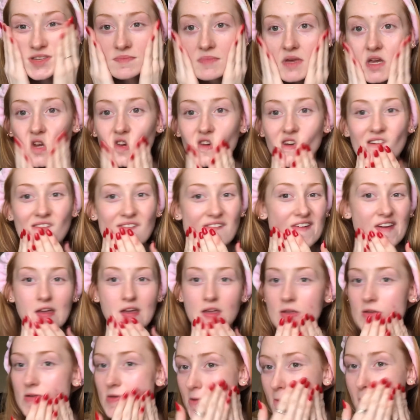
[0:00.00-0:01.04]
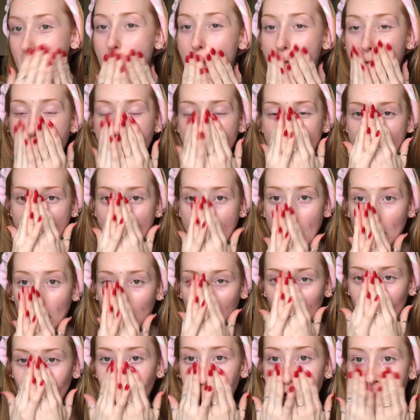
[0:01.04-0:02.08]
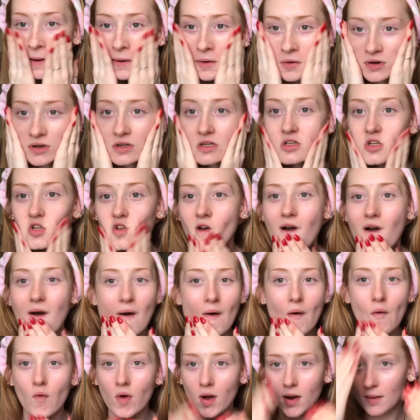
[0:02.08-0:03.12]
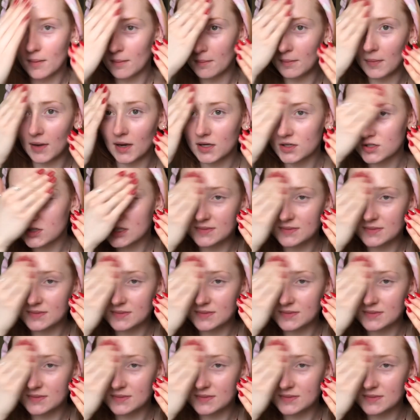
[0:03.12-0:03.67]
makes your face glow so much,